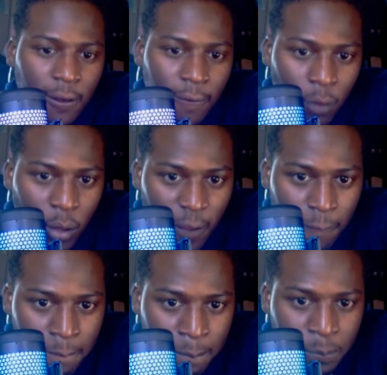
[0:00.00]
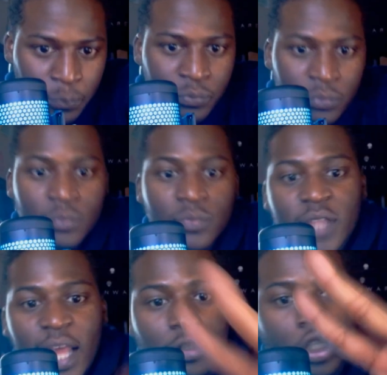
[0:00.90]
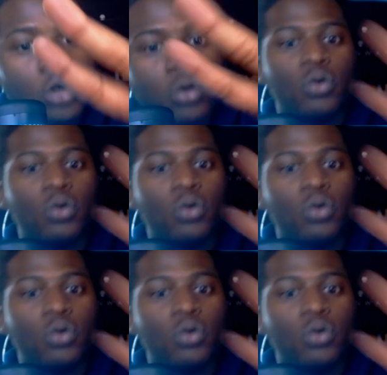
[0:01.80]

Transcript: Okay. Now two